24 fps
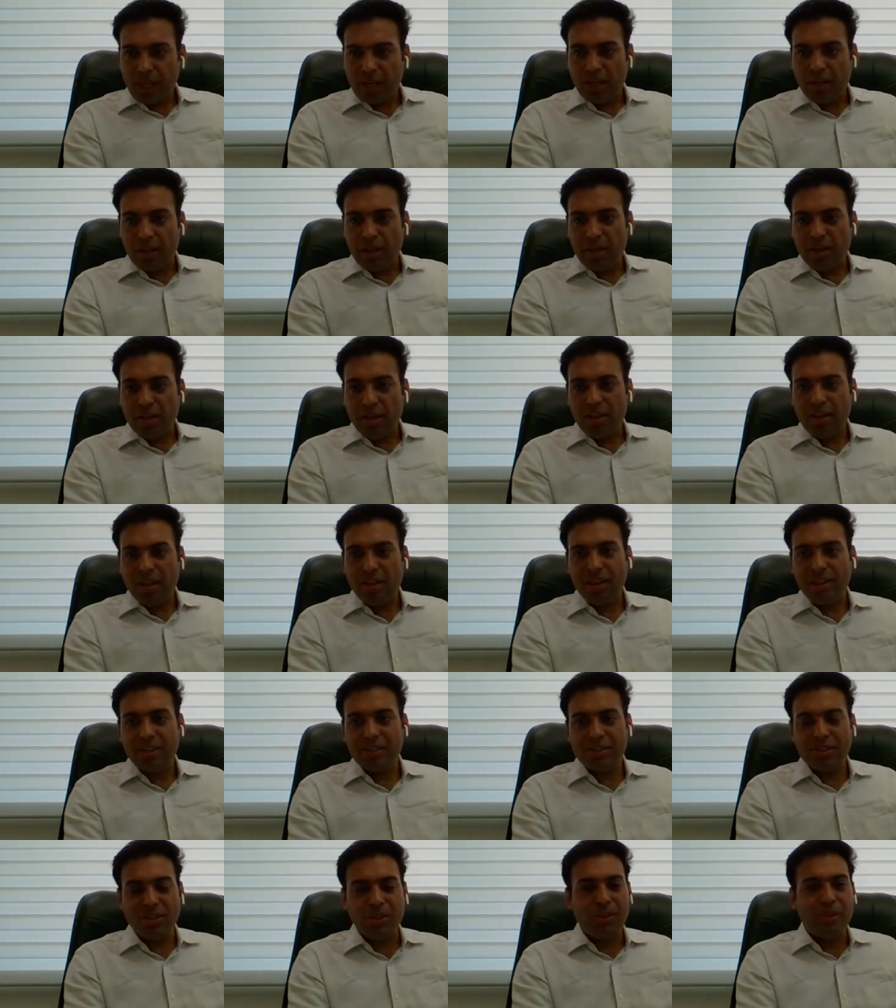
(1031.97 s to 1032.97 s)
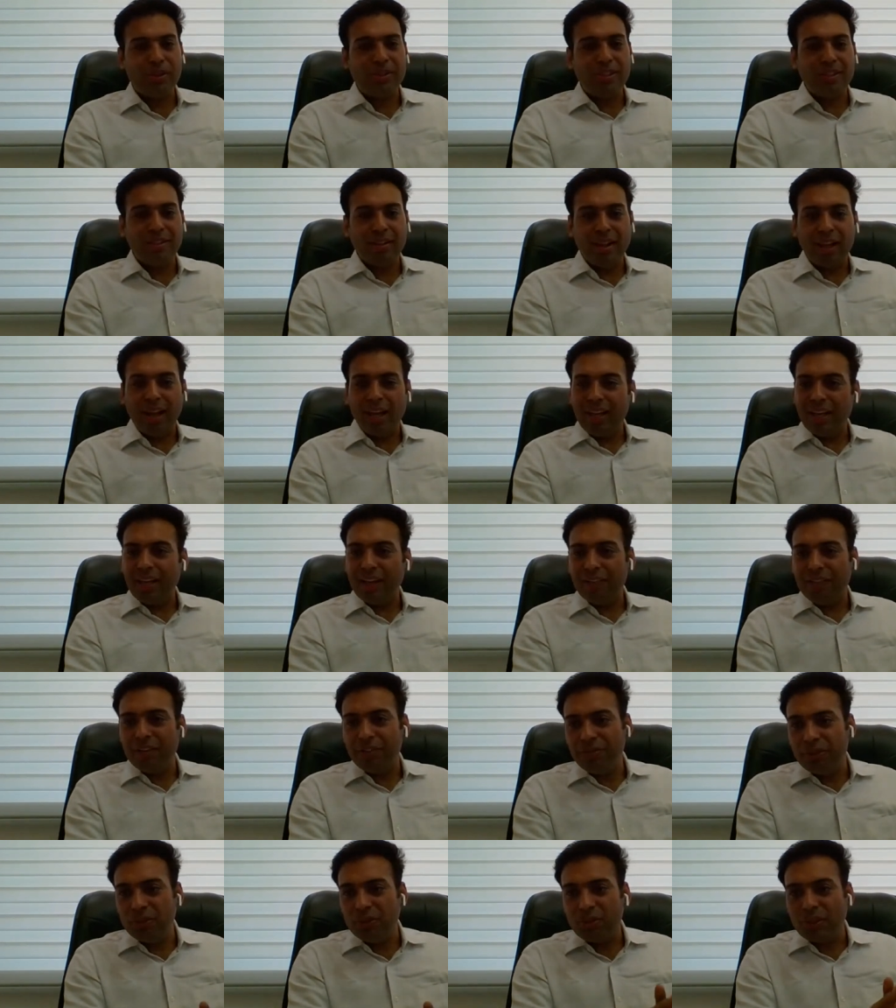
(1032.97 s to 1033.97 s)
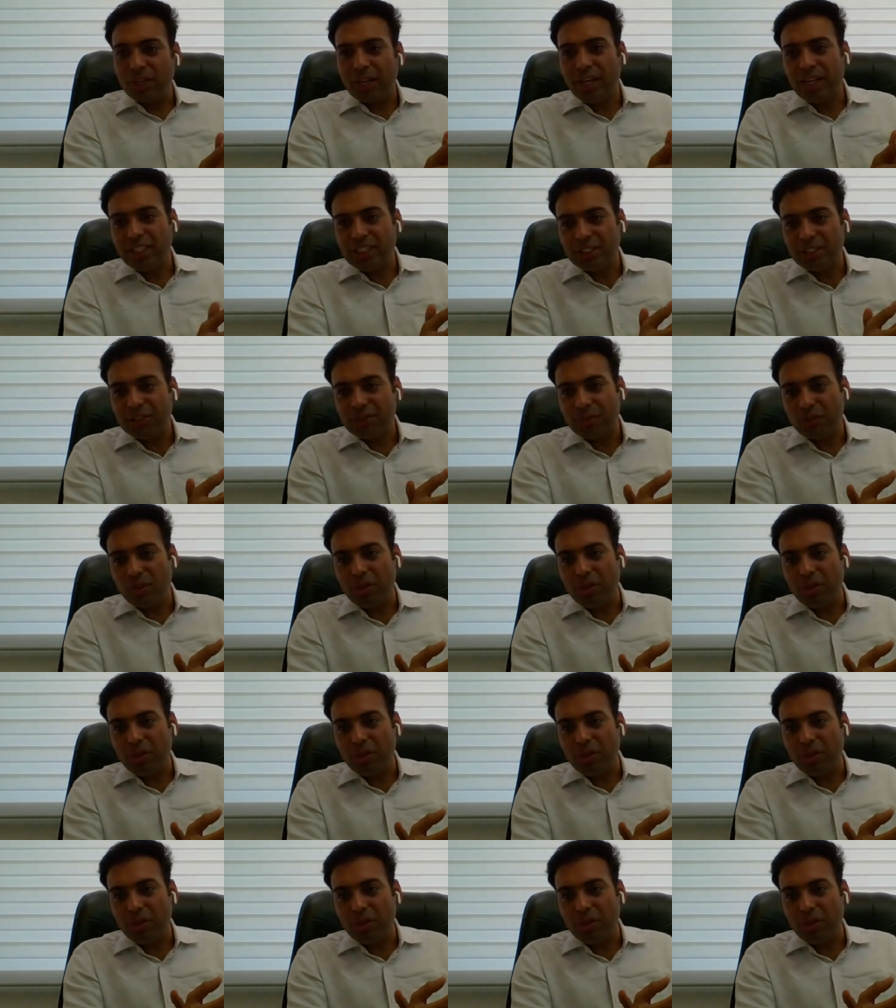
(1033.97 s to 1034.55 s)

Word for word: Uh, so I have a few clients